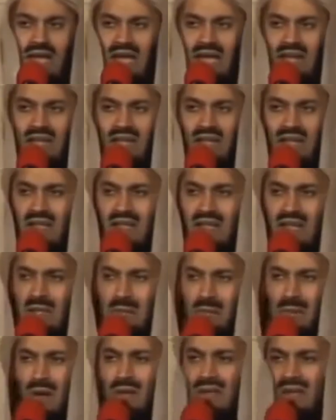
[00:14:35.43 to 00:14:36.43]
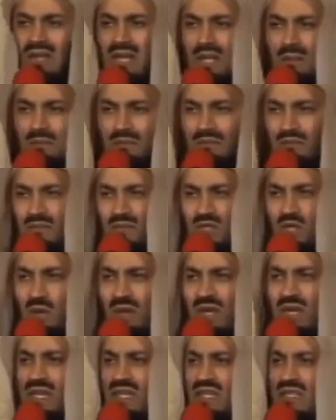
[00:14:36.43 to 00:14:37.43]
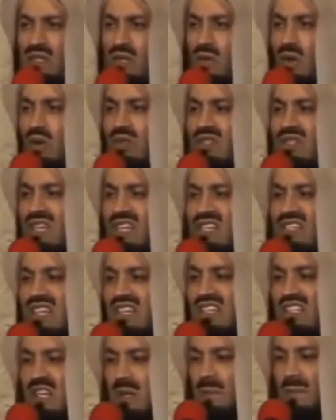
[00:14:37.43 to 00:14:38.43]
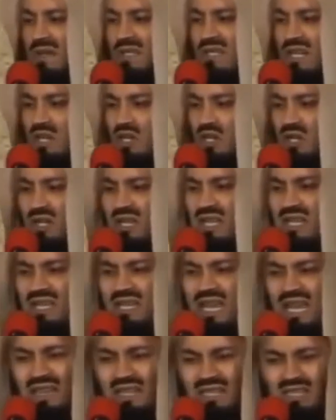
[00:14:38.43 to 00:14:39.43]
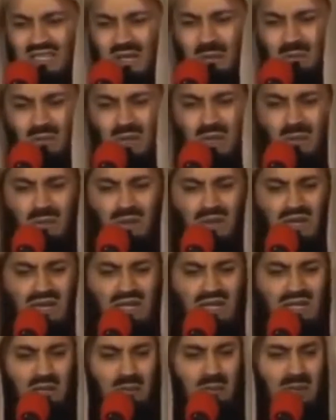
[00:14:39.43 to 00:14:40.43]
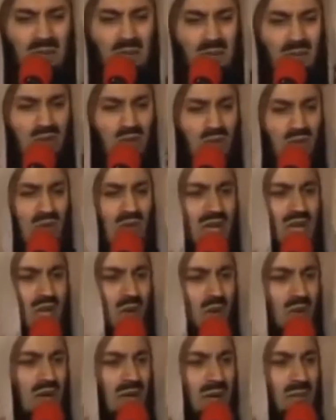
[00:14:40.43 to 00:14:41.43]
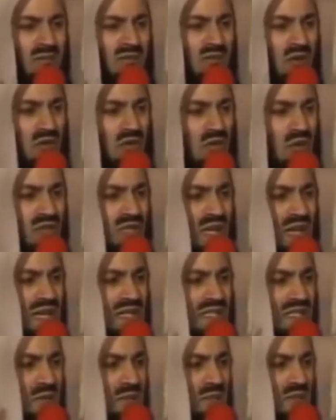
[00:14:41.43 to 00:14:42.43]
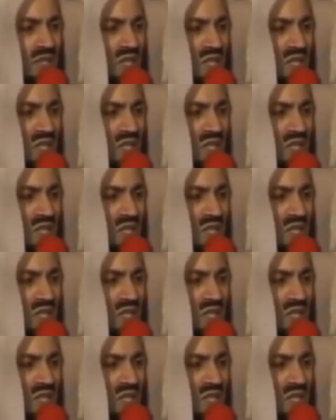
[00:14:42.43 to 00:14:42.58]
And it bothered him, so he sought its interpretation. He gathered some people and the people who were fortune tellers and